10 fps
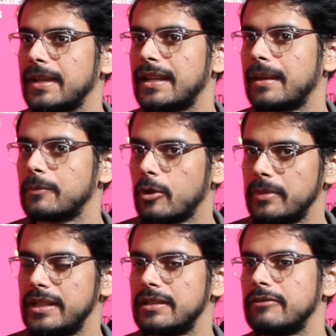and I'm
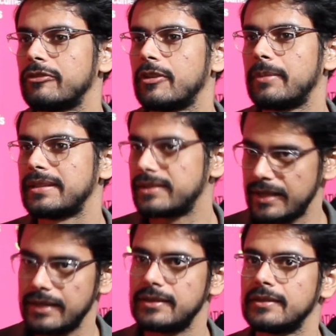nominated for Best
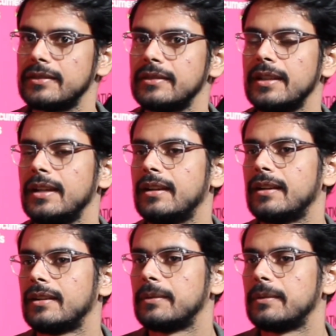Director, uh,